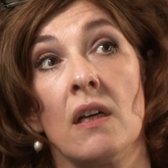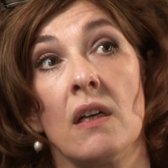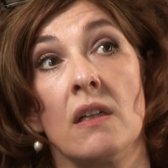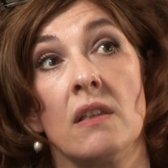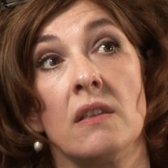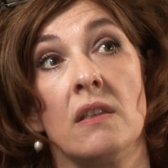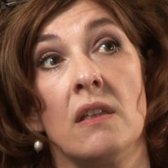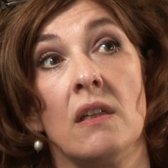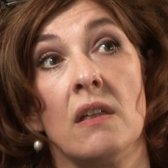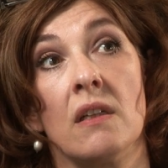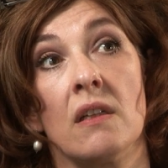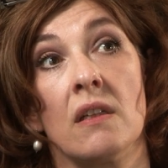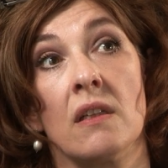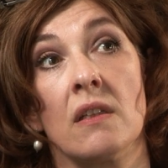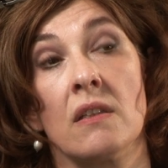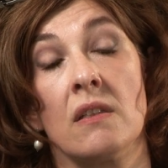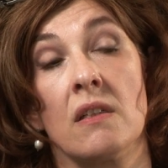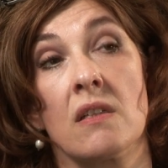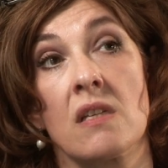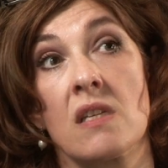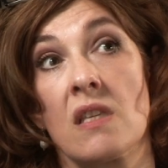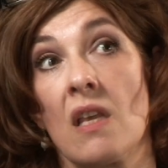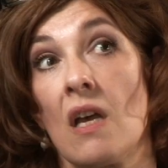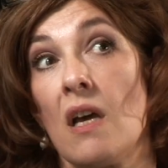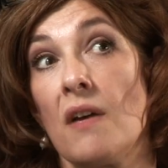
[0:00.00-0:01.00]
the
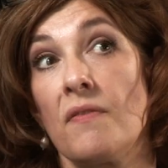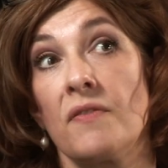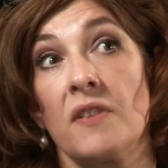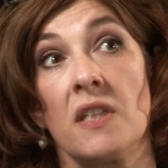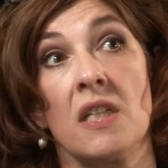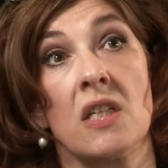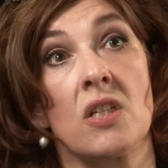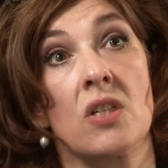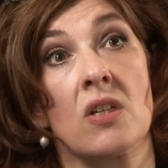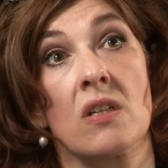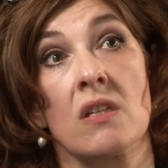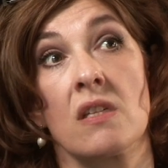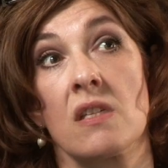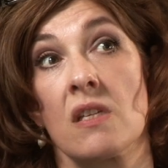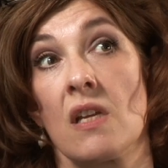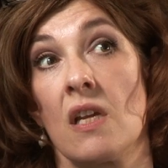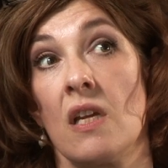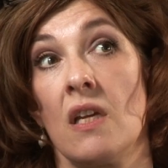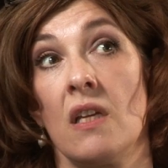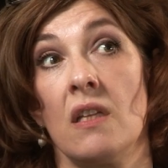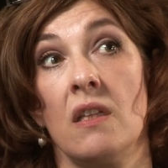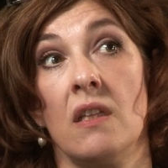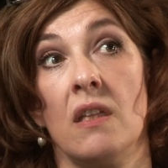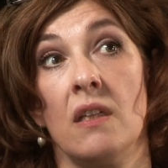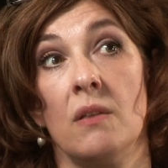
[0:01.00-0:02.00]
staff teachers,
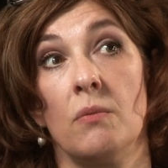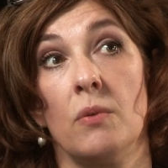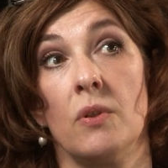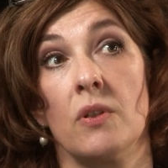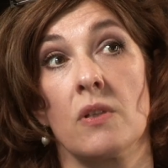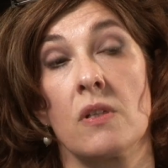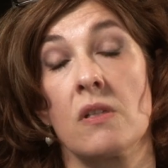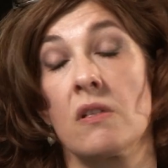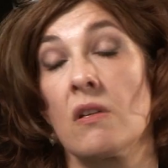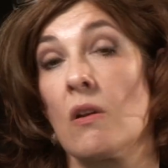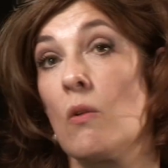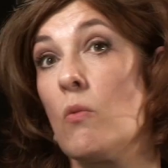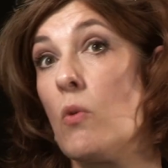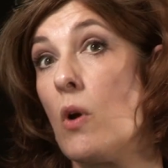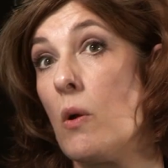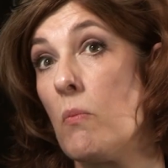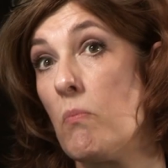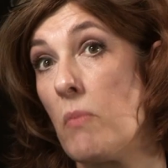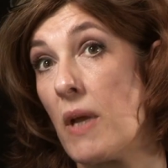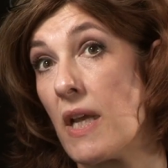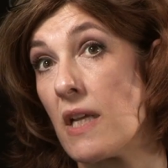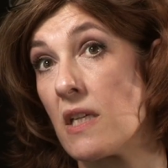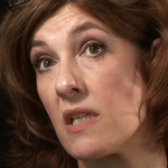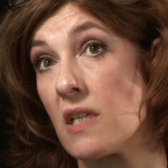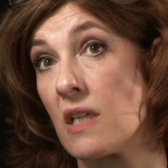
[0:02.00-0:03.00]
and they were so
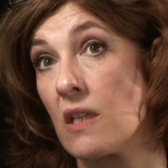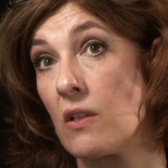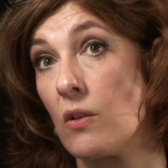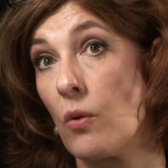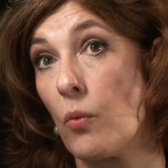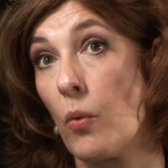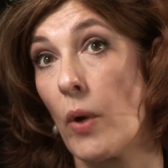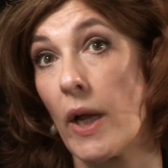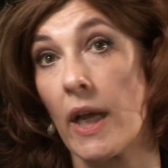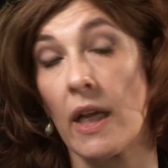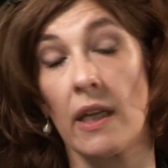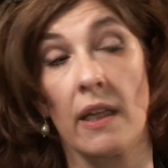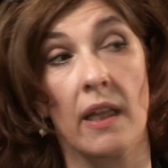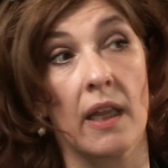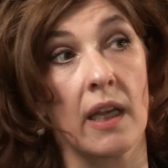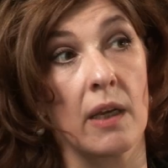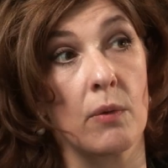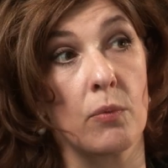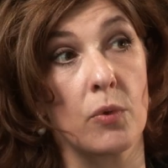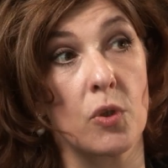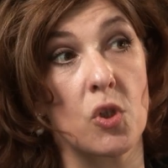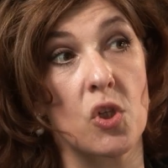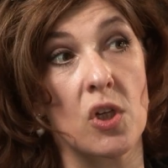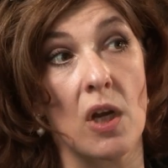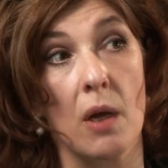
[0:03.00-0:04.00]
amazing the way they
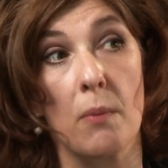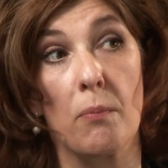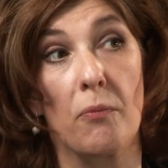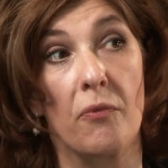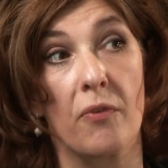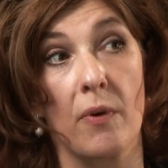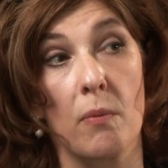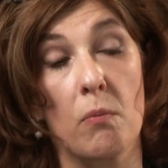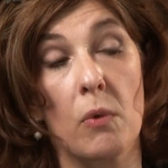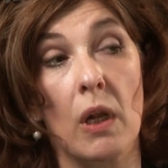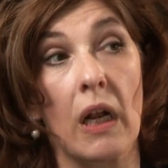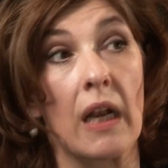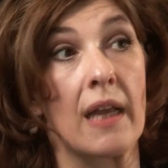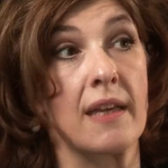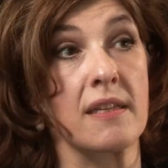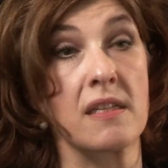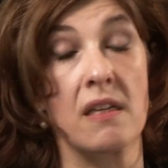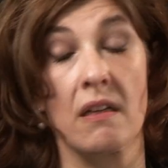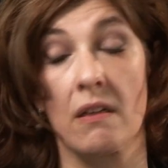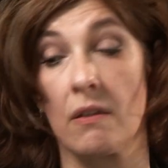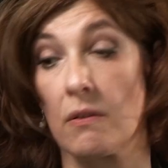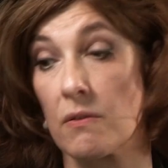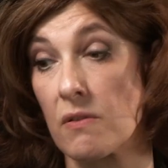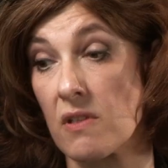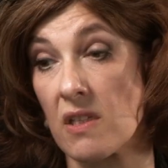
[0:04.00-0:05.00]
would jump from
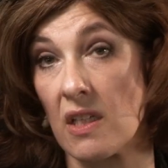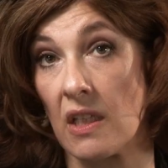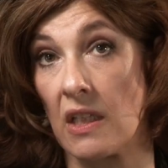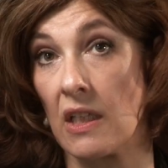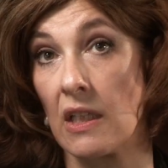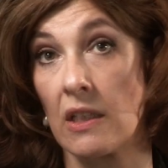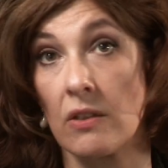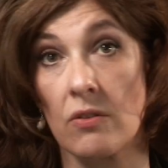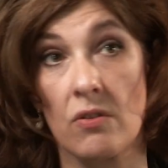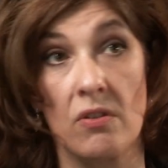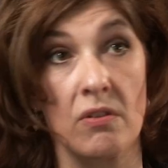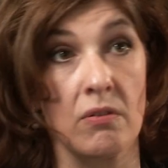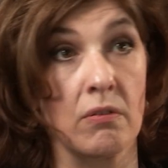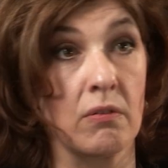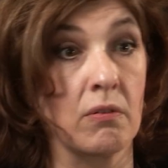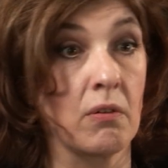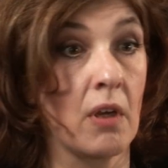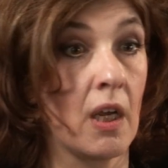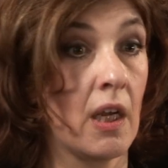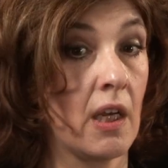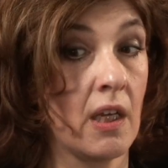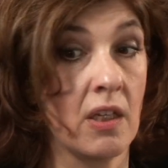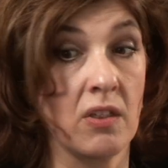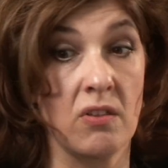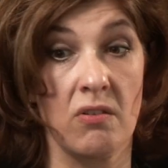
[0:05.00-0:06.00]
classical singing to
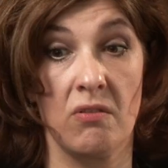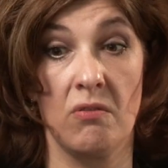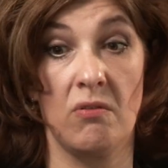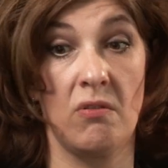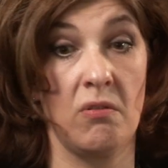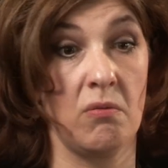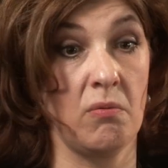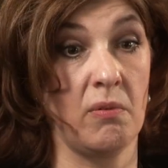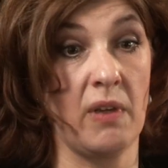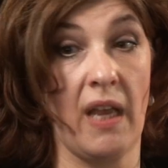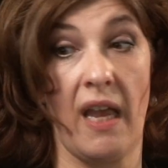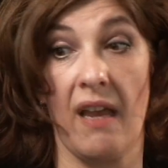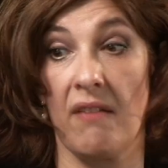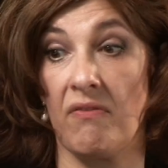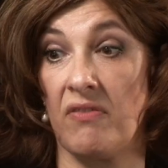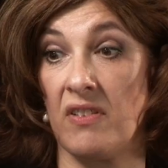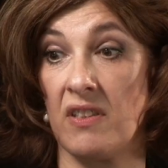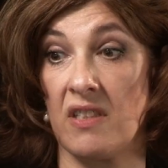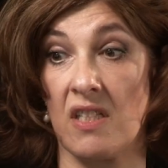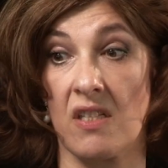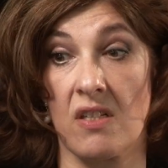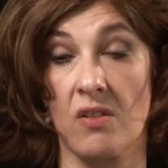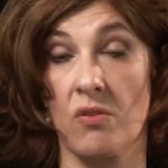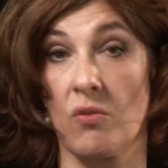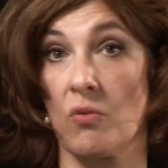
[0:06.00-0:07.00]
do a heavy
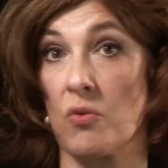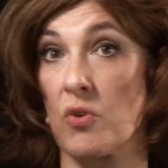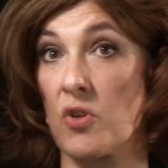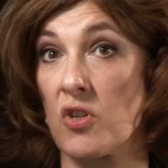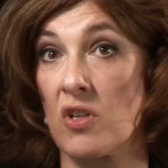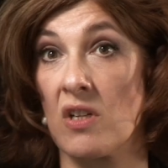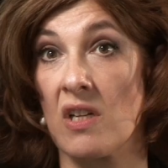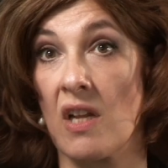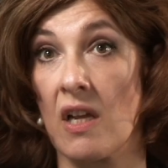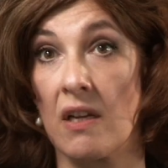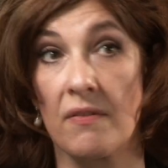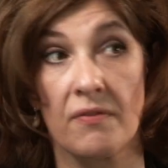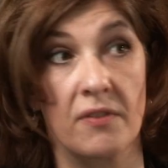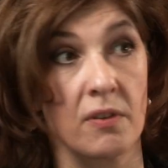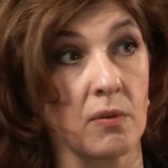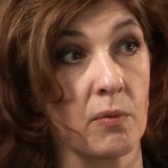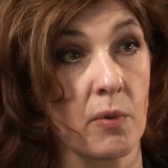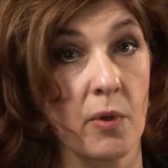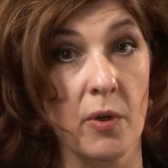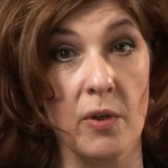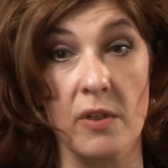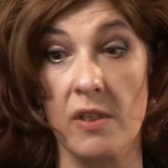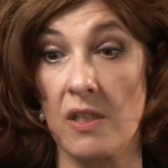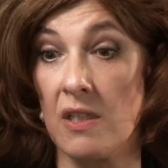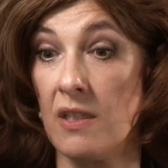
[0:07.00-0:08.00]
distortion
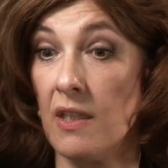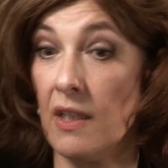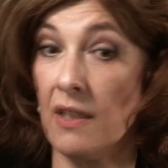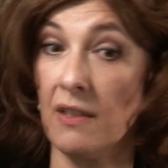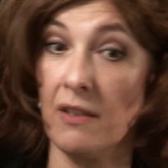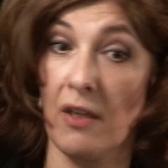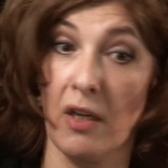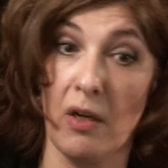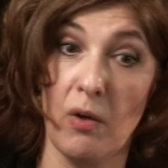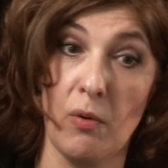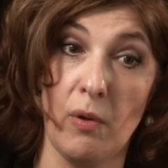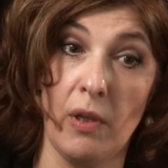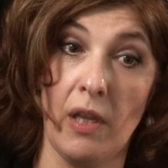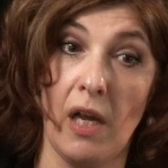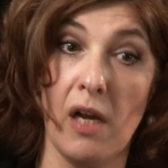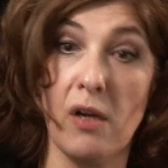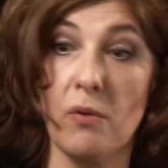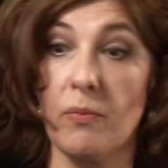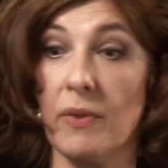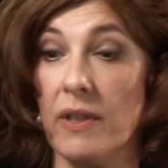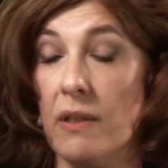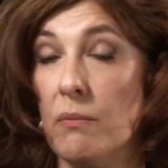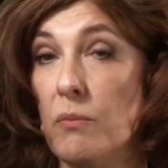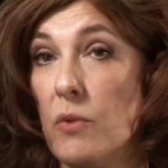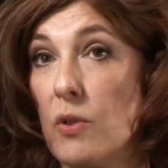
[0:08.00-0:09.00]
afterwards and then go along
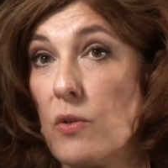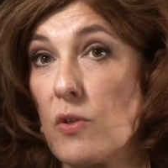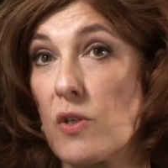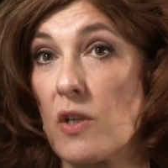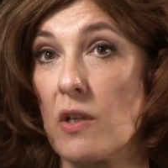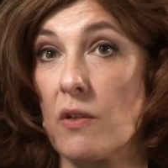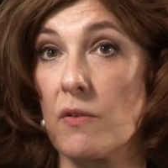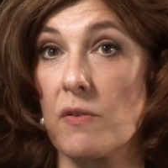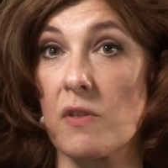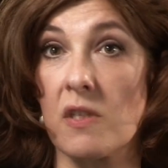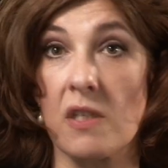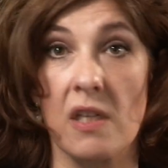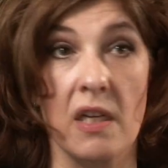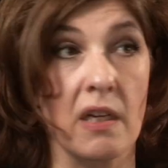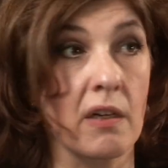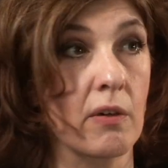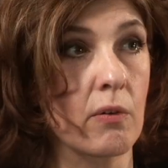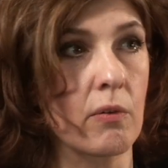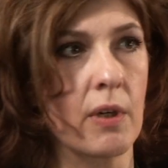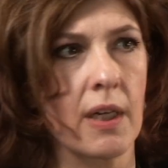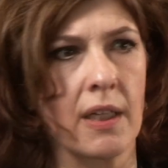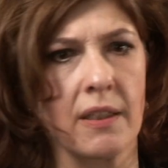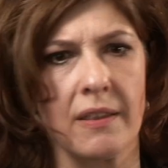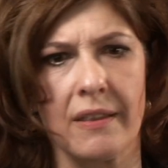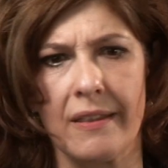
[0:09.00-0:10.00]
with a musical singer
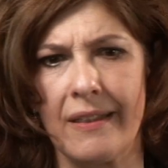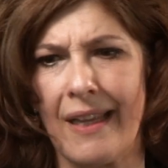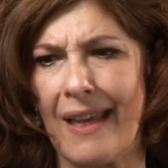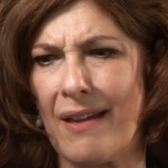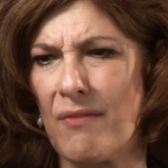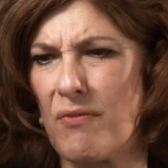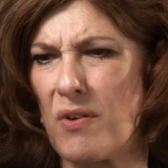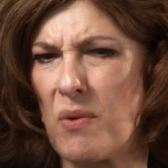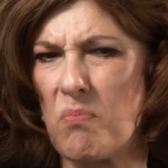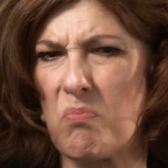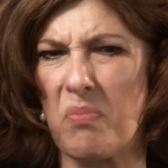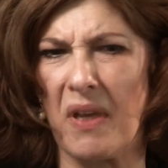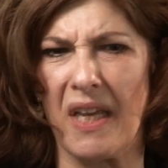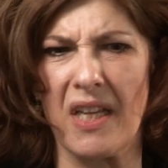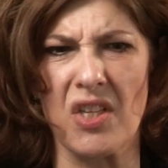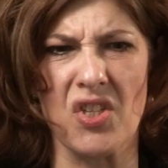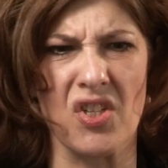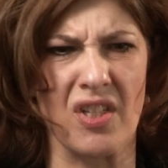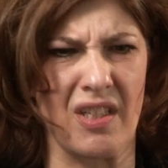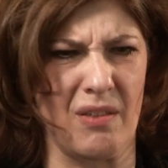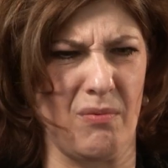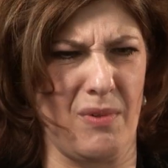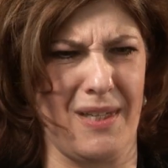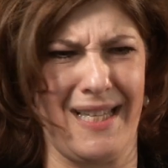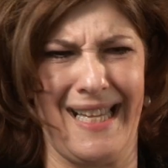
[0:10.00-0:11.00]
and in every pitch,
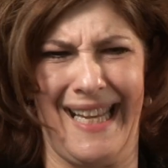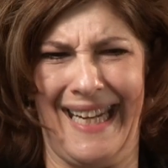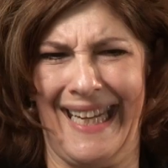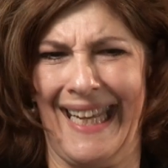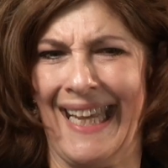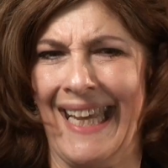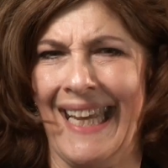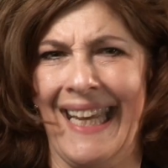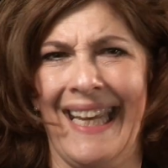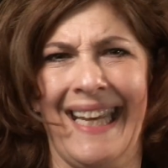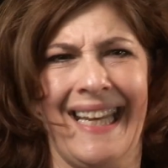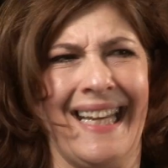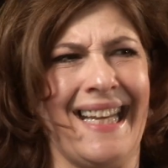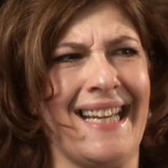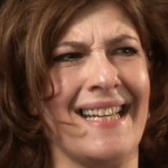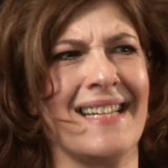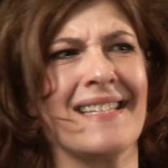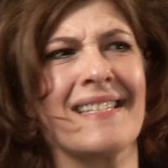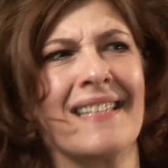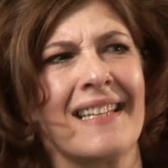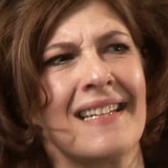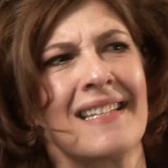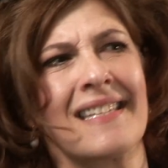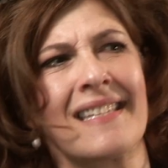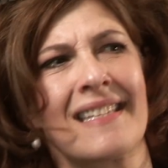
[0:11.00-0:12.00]
and I was like,
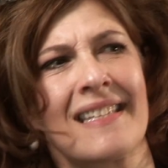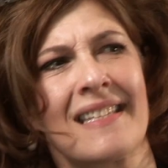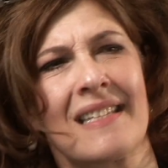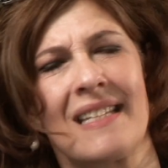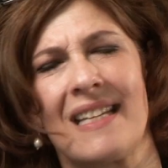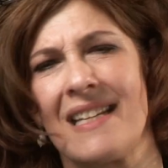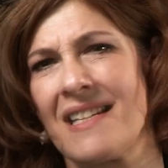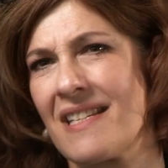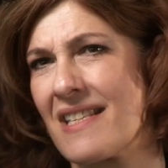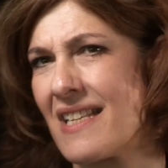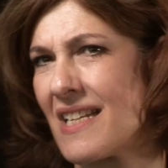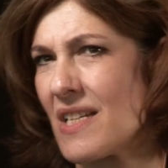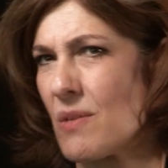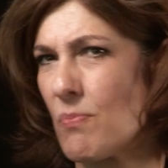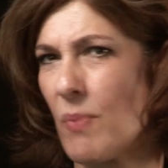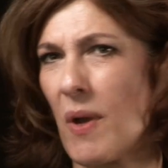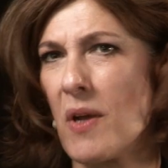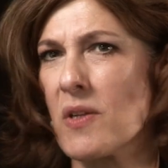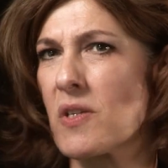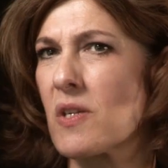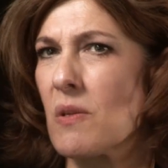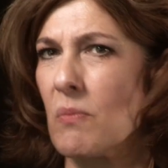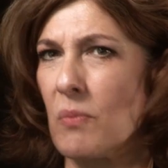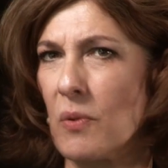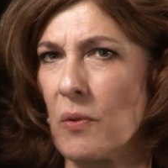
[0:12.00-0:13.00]
is this
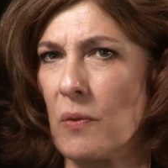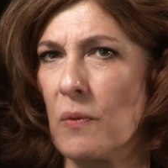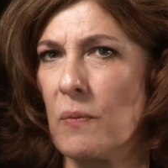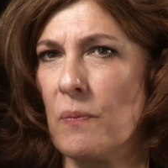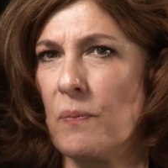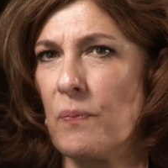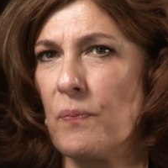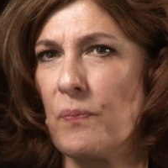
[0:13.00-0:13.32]
possible?